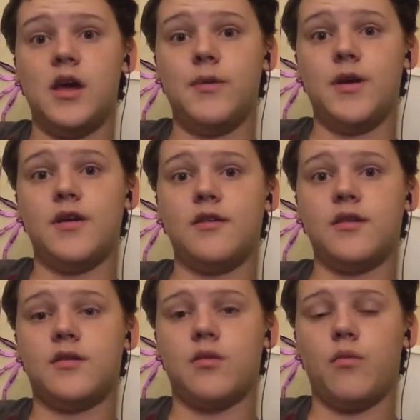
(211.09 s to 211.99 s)
we could
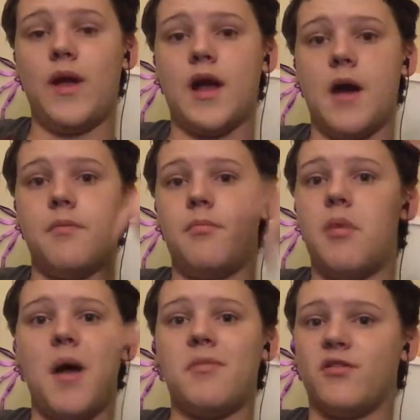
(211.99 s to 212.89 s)
just wake up,
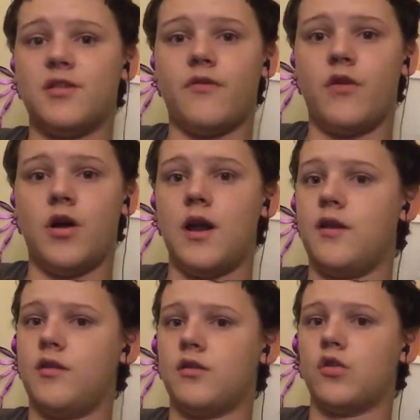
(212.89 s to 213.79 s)
pop our stuff on, and
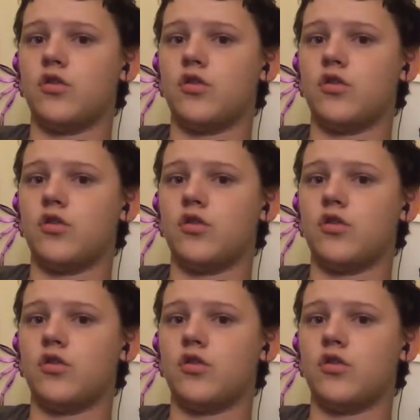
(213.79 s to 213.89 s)
just.